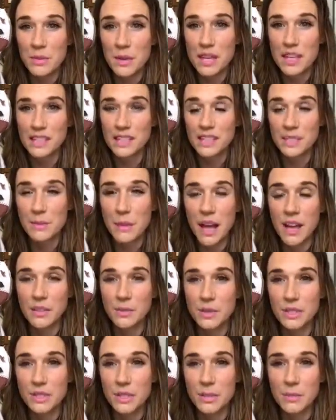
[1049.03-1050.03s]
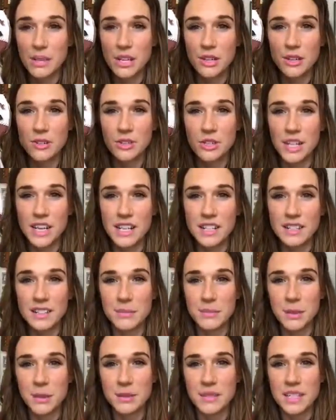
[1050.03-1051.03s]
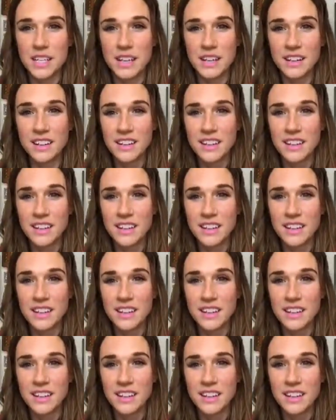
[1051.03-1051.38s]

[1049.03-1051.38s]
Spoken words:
because it's packed with so many nutrients and protein.